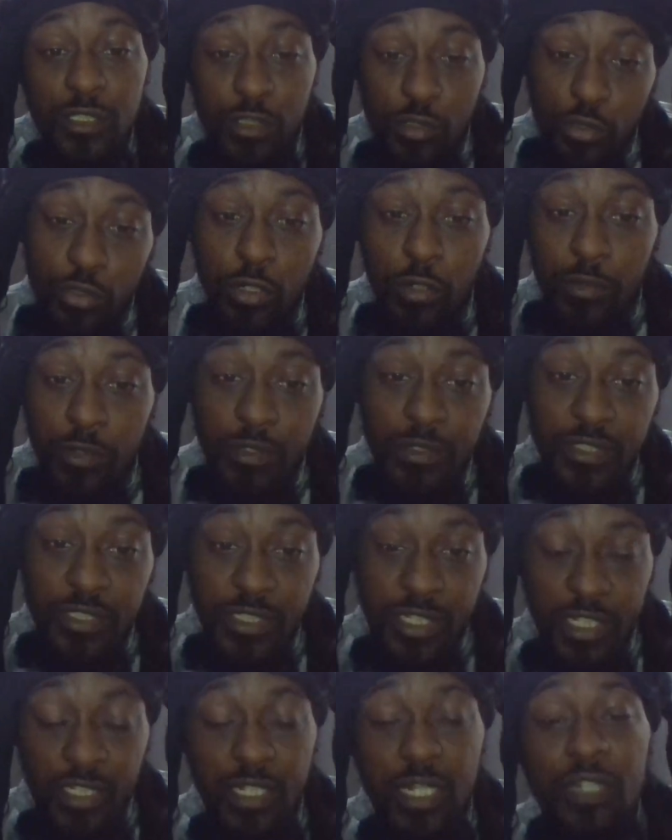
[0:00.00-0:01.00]
You know what I'm
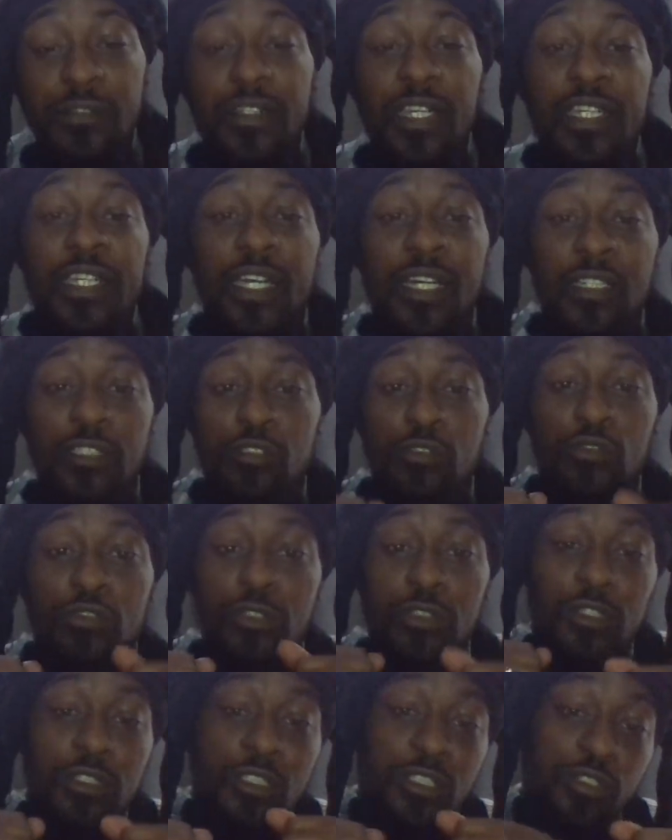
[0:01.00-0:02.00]
saying? Like they got to a,
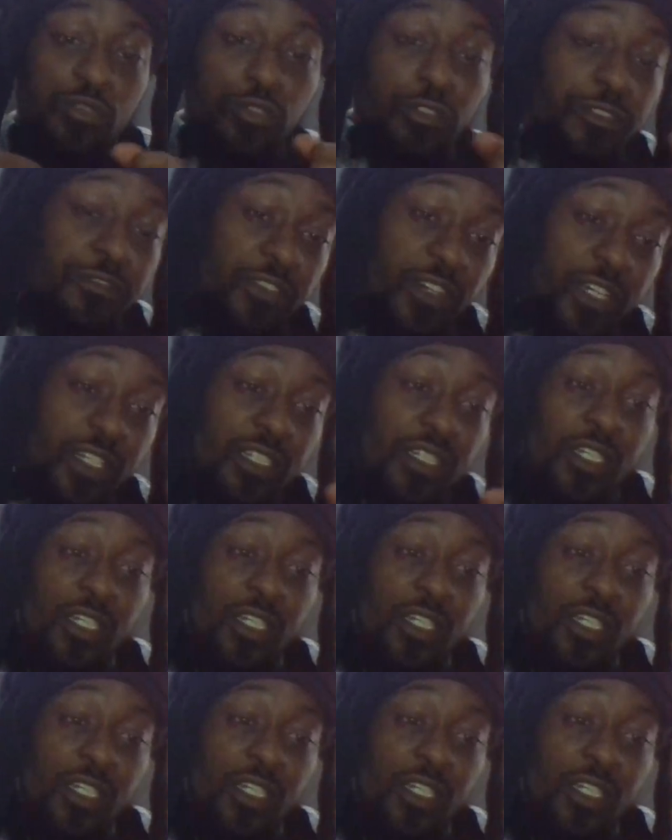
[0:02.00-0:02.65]
a street fight.